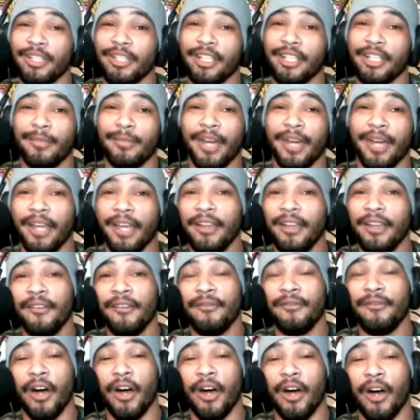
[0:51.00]
to you again by
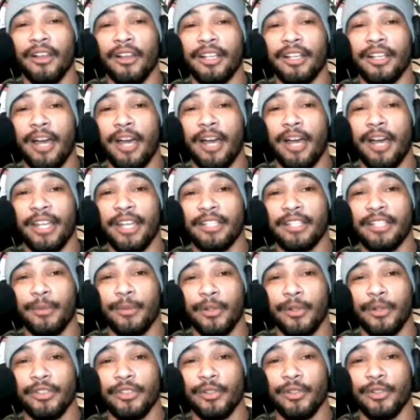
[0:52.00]
Valhalla Combat
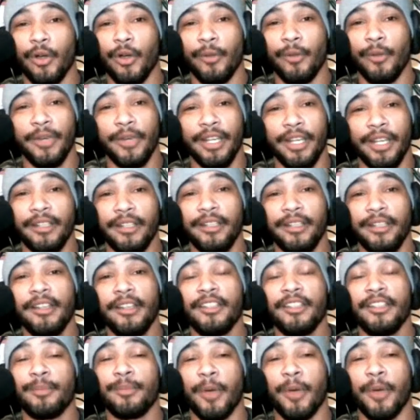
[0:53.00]
Sports Incorporated,
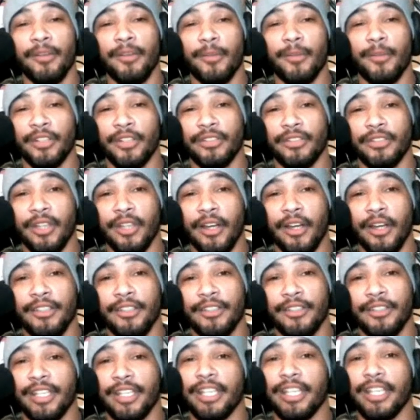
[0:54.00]
Spartan Martial
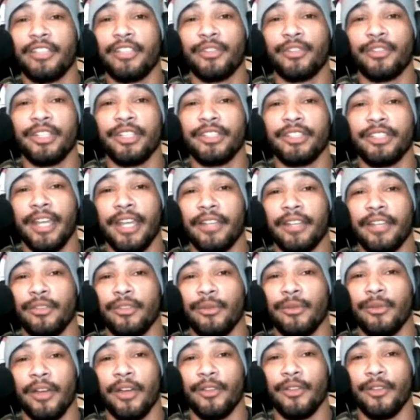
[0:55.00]
Arts, Ink Shrinks
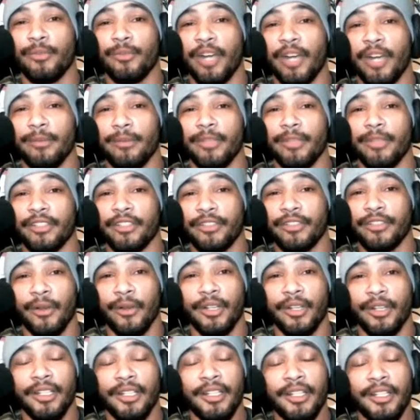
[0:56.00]
Tattoo out of New Brighton,
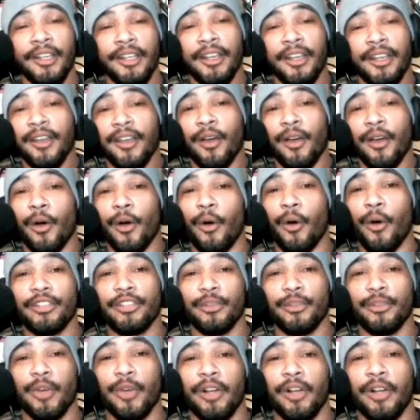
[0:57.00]
Minnesota,
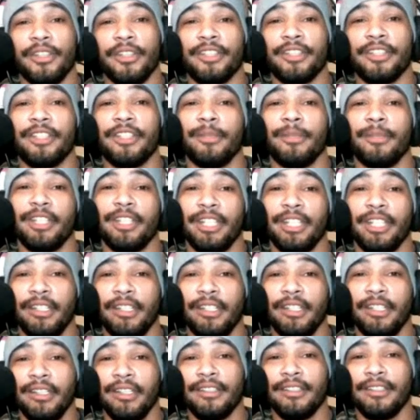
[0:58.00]
Origin Wellness
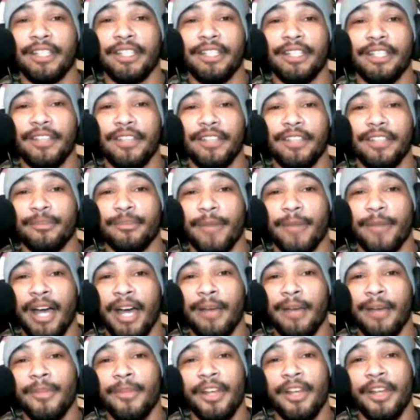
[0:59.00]
CBD, TJ's
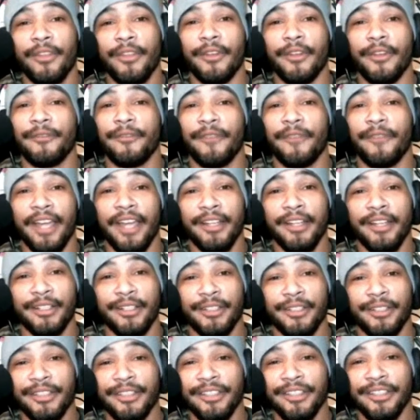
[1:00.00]
Mom, The
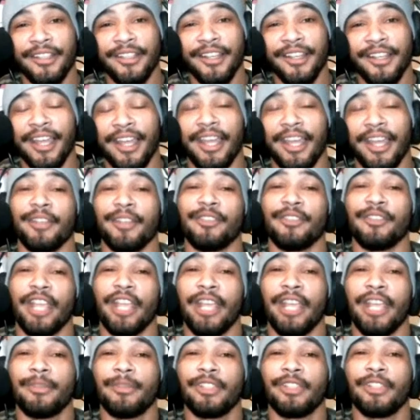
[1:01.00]
Fighters, and
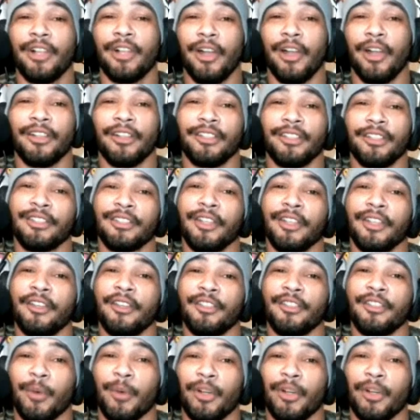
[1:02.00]
James Clark's
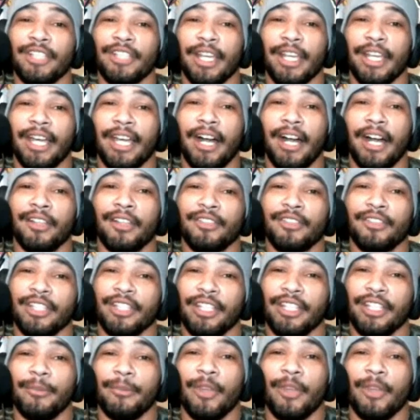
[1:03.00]
Sports Psychology